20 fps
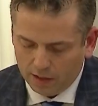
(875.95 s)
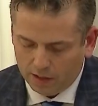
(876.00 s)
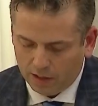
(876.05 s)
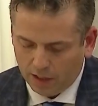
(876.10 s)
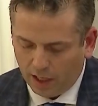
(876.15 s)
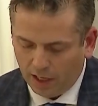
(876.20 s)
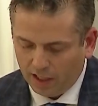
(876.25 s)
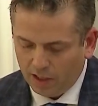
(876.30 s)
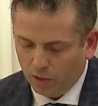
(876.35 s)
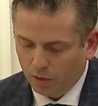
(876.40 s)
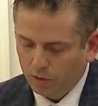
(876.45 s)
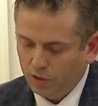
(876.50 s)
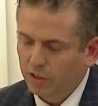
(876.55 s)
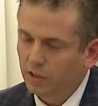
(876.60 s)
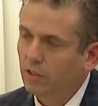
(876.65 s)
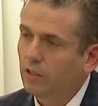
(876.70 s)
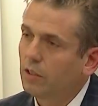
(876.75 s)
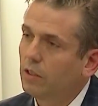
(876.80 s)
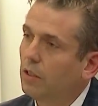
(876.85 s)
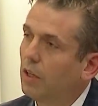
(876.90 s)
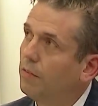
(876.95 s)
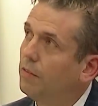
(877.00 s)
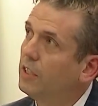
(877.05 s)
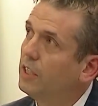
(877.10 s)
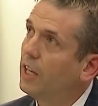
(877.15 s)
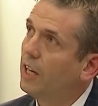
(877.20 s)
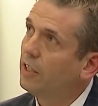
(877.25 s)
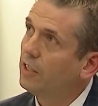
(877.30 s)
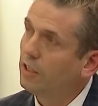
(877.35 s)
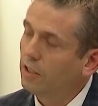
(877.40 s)
diagnosis of
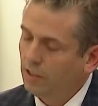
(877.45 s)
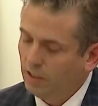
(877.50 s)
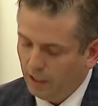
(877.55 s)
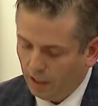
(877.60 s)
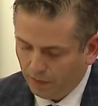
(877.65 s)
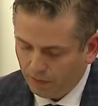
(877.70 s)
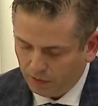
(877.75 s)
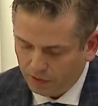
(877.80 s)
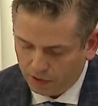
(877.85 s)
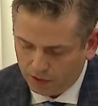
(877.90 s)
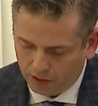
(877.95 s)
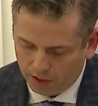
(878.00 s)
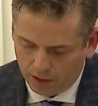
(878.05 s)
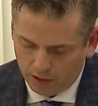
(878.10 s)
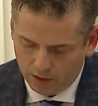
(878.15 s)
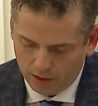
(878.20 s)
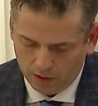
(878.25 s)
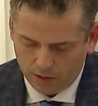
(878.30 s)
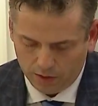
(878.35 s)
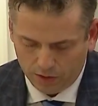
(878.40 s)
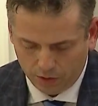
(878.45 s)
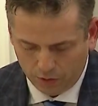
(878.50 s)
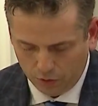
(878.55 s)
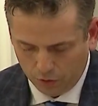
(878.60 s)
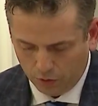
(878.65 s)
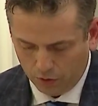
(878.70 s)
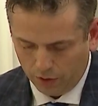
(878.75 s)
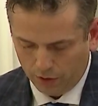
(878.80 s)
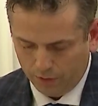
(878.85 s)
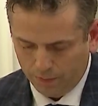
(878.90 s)
attention deficit
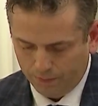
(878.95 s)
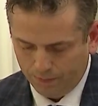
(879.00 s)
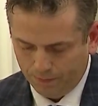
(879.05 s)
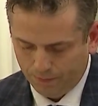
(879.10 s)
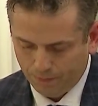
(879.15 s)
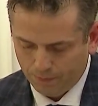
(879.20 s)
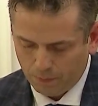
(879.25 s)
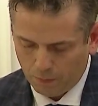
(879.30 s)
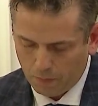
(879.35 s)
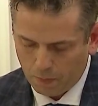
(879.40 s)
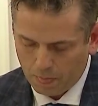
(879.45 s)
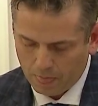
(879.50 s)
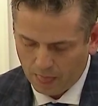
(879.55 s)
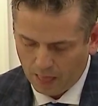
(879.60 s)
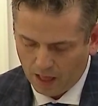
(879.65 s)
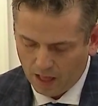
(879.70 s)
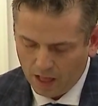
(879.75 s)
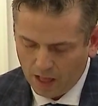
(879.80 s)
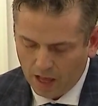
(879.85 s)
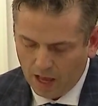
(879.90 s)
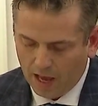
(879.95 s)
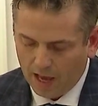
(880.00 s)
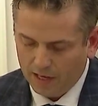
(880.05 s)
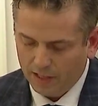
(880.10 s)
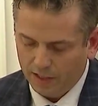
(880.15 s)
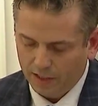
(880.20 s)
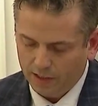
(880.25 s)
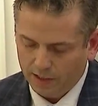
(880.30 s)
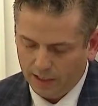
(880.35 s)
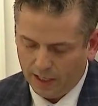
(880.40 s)
disorder
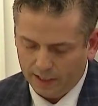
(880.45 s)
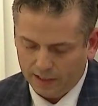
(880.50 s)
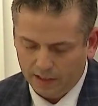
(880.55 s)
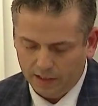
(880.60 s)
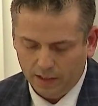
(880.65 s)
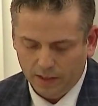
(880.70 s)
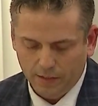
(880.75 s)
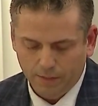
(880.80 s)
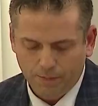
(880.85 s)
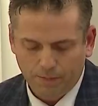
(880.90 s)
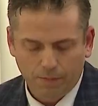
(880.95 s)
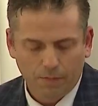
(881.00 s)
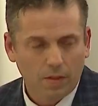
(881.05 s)
and dyslexia,